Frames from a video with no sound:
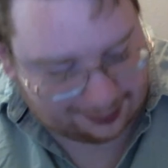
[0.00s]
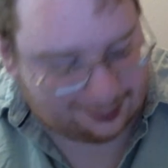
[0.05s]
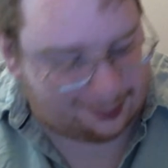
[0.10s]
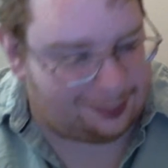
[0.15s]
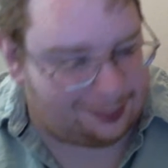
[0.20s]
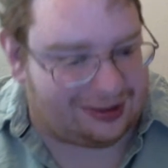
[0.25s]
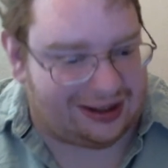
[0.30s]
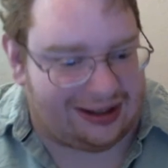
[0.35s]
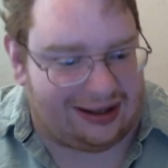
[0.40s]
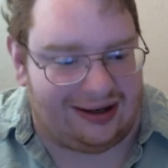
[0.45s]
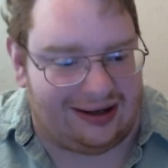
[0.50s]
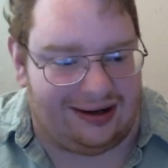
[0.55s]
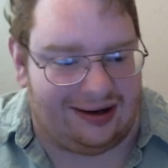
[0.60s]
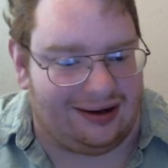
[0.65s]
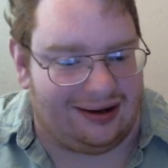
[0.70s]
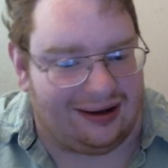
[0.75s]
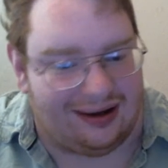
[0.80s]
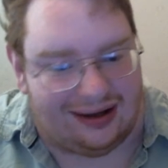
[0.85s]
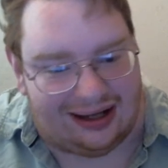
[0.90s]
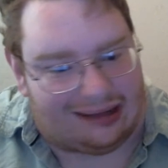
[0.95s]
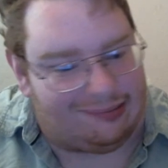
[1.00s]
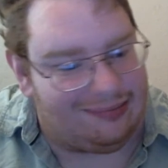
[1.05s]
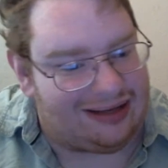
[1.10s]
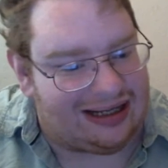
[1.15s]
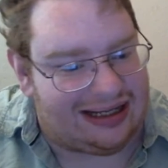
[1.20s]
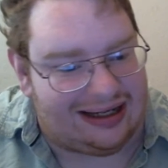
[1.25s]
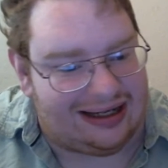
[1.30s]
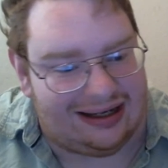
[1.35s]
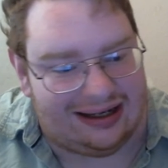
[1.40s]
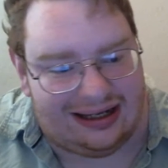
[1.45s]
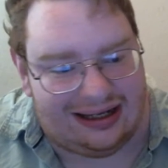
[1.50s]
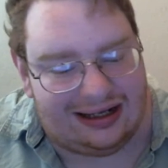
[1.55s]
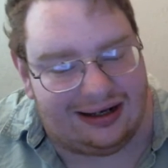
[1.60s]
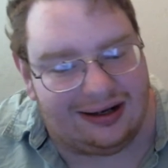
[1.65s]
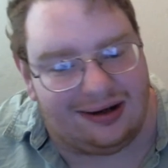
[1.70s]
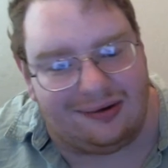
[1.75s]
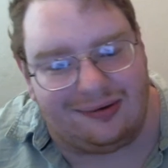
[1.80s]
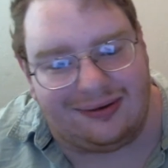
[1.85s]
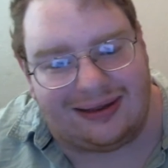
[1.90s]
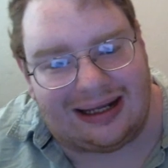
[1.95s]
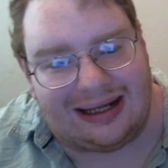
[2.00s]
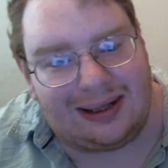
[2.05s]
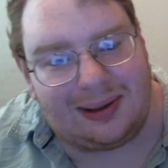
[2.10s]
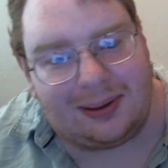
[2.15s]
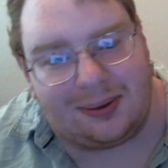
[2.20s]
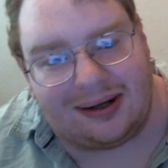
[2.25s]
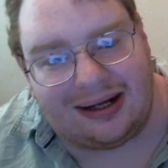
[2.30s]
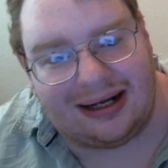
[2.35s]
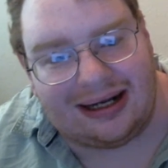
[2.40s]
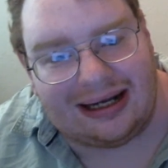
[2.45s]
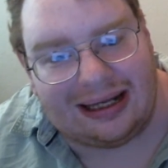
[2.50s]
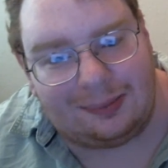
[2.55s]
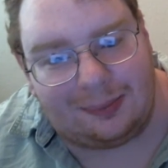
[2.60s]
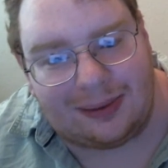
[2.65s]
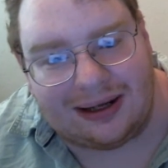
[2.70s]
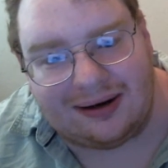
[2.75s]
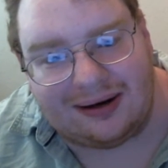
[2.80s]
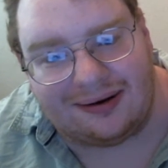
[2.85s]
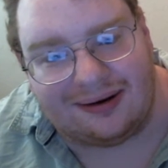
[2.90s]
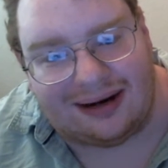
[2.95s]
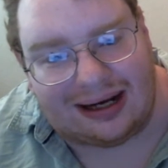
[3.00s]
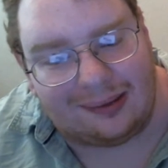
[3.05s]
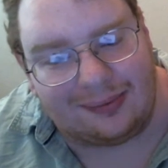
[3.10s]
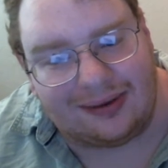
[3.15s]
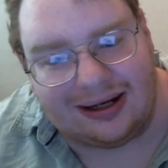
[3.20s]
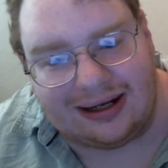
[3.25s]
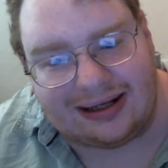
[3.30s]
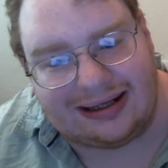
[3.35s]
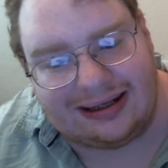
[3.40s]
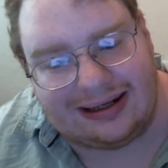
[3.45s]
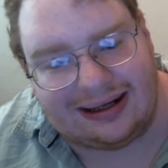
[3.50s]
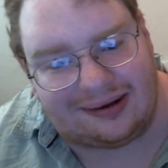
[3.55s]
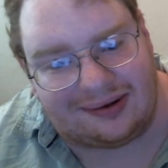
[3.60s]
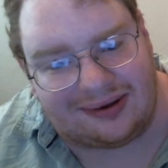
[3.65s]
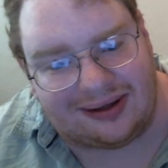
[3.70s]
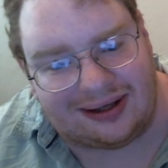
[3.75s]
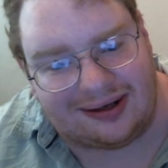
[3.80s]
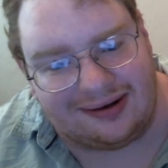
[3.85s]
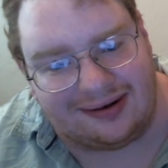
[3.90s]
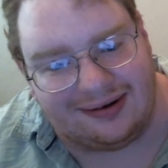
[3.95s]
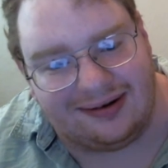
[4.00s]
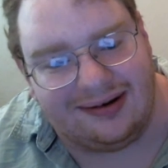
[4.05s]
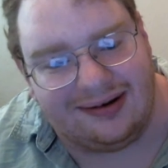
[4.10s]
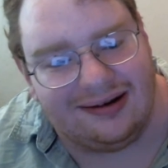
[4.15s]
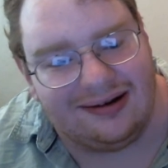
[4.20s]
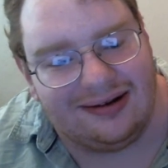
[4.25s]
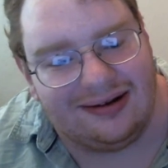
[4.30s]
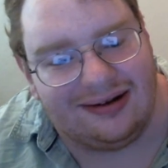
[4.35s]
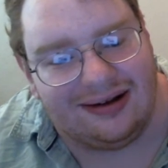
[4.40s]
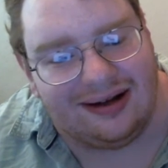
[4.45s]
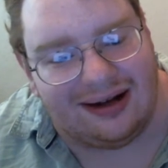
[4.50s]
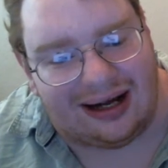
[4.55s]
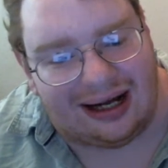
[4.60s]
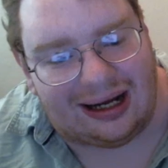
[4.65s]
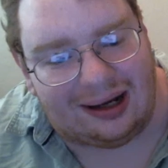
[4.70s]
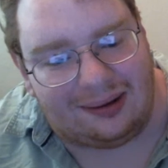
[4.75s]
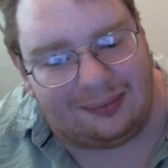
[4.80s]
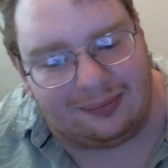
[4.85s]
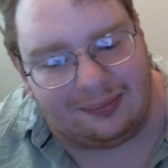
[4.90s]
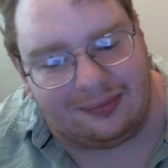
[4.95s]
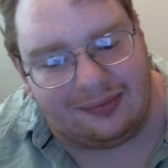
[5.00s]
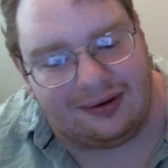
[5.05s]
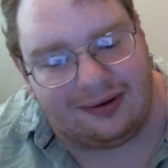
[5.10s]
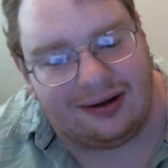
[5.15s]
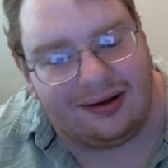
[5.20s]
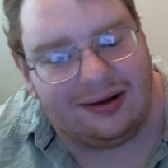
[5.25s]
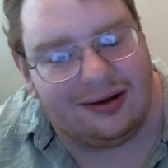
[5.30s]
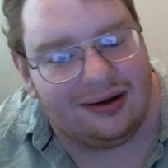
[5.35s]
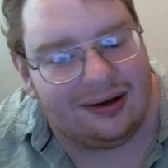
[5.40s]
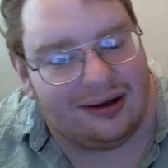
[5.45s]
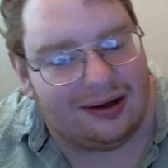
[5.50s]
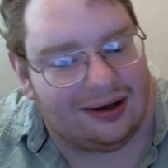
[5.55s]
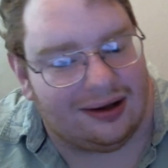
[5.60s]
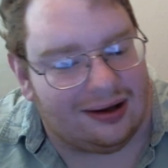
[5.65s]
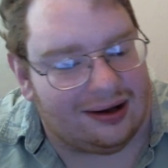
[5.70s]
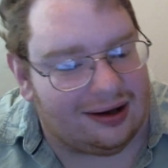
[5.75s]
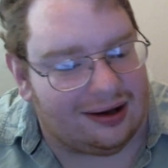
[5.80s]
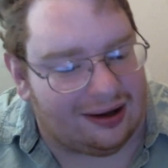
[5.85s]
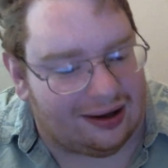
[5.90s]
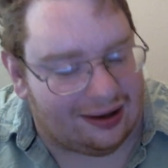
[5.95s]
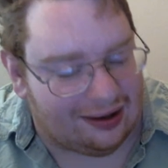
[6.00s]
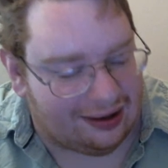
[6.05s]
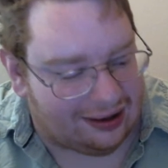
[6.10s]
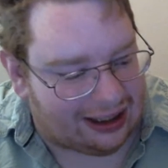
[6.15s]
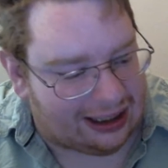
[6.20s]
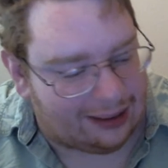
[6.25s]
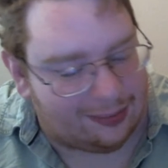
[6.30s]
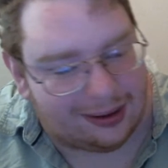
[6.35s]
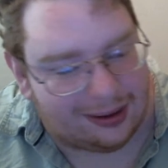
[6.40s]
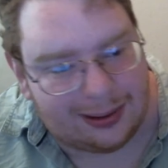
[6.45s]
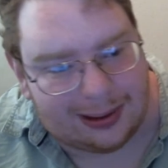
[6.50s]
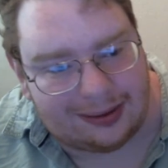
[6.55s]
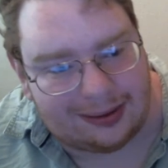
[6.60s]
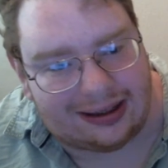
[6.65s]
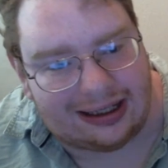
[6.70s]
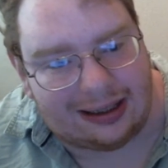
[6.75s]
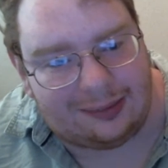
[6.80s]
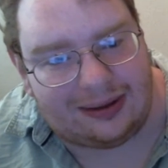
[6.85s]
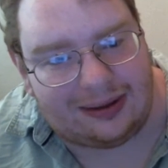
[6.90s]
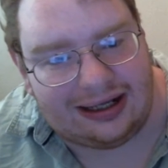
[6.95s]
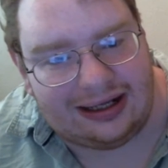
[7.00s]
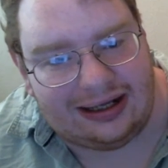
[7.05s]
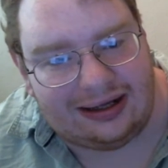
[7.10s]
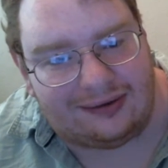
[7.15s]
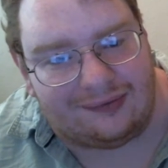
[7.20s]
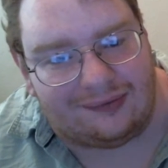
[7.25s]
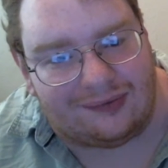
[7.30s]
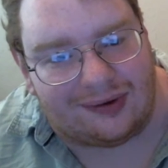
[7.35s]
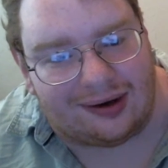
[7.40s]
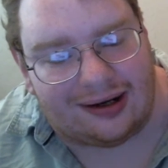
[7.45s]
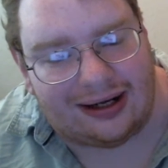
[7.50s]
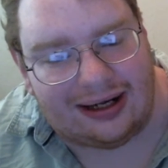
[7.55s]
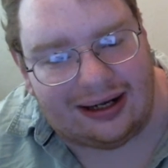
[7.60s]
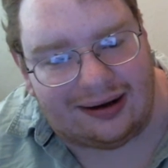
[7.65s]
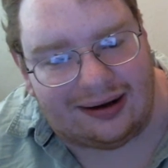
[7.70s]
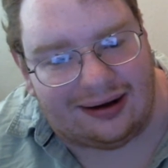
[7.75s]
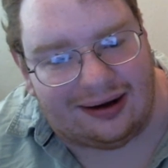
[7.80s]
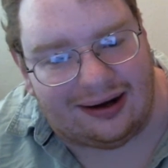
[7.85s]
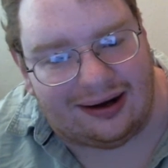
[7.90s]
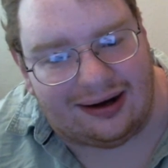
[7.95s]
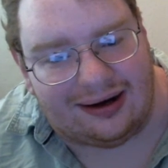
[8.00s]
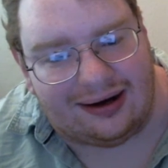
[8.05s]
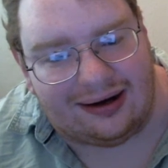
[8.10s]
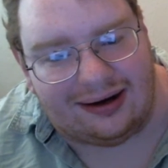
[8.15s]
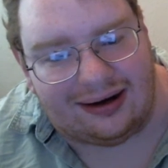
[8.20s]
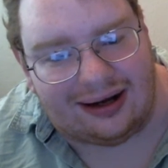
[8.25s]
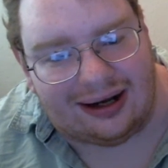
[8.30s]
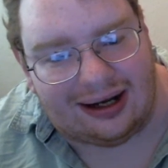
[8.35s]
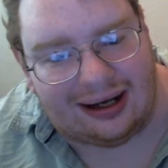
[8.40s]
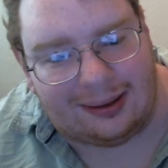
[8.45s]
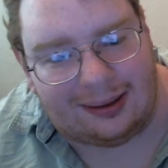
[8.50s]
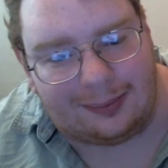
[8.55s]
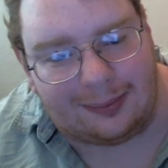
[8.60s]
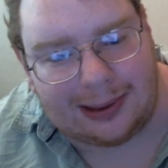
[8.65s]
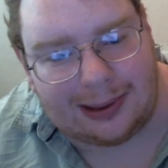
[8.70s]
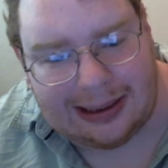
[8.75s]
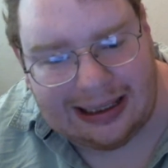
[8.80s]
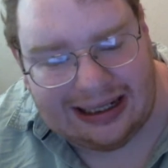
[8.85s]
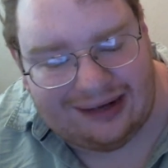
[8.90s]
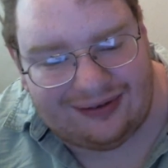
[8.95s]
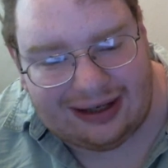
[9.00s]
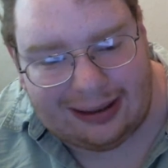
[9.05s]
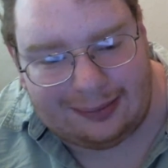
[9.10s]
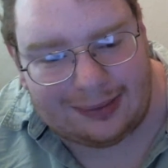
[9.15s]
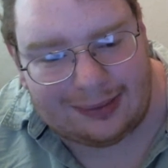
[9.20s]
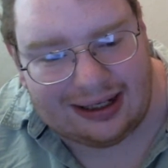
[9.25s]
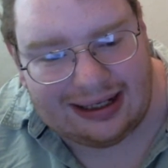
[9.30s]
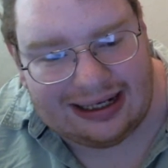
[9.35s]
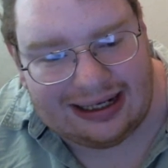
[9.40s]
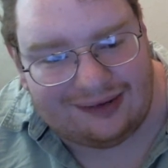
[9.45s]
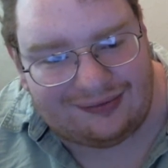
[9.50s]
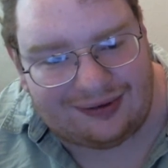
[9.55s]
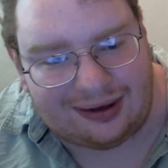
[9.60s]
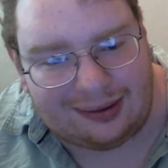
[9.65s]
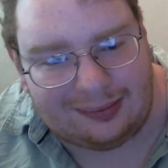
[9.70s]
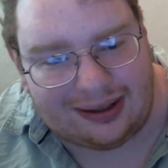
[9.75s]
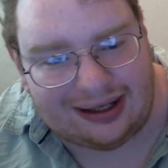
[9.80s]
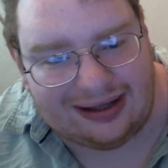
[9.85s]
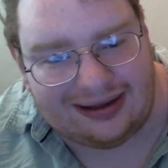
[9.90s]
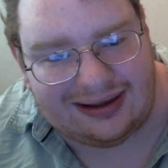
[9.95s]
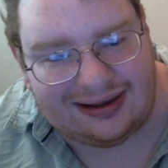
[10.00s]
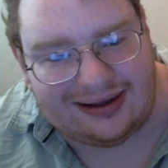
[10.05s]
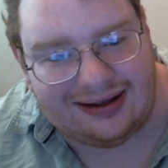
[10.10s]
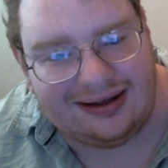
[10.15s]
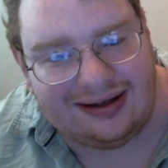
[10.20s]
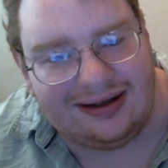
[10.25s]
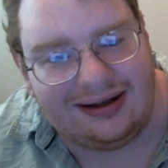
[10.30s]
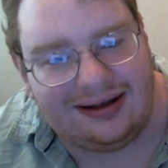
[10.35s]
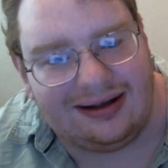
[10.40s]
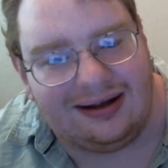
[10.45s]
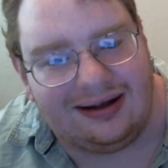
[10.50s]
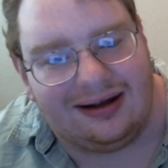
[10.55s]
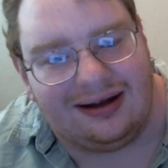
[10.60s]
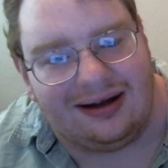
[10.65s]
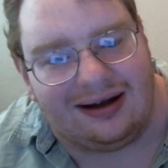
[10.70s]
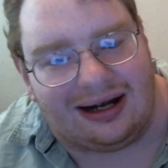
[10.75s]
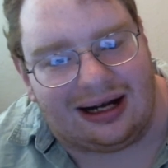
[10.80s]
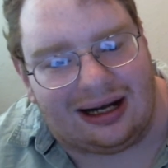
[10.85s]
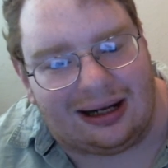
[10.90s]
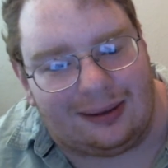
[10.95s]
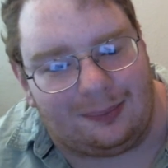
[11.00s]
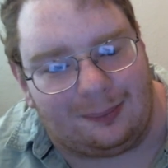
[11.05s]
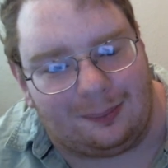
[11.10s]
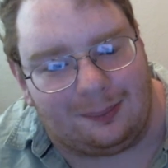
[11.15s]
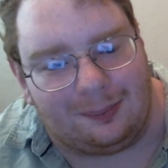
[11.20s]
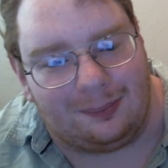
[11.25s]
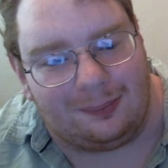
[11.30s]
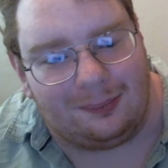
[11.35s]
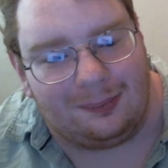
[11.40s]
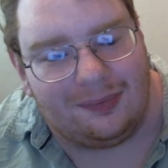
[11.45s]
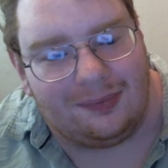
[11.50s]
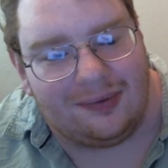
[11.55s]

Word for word: but, I mean, you know, things are going to get better. I'm going to get healthier. Um, I'm also going to be working on um, saving money every month. Um,